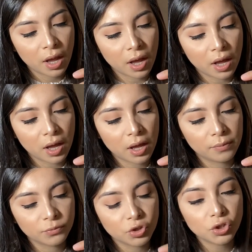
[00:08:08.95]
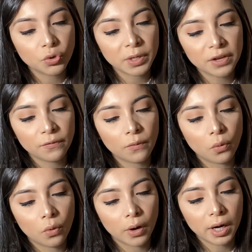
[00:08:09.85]
um,
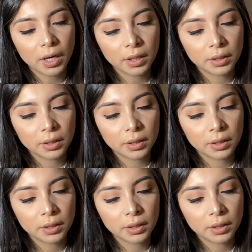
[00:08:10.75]
224.